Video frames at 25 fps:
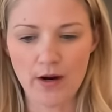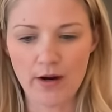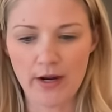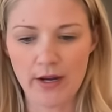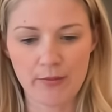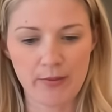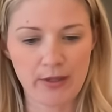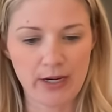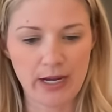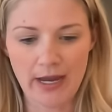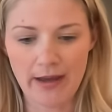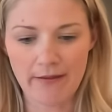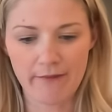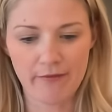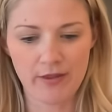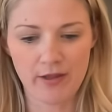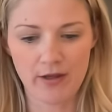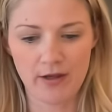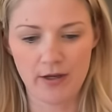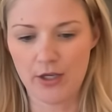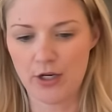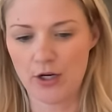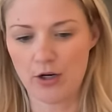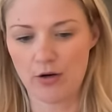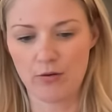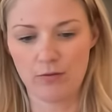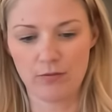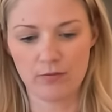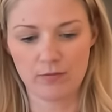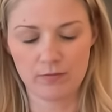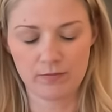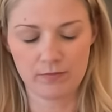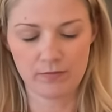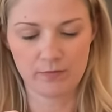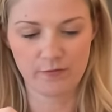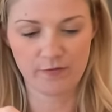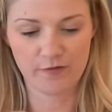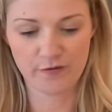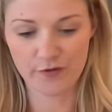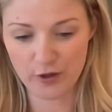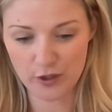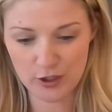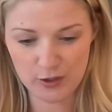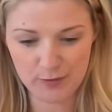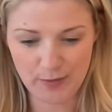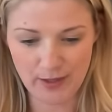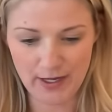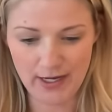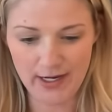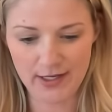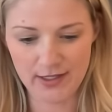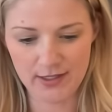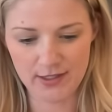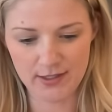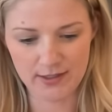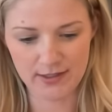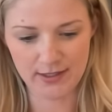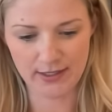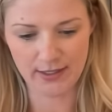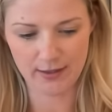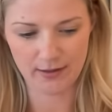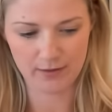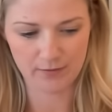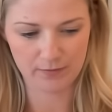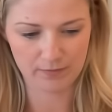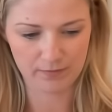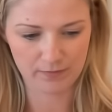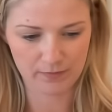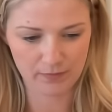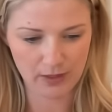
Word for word: it would have the, you know, first page that's like,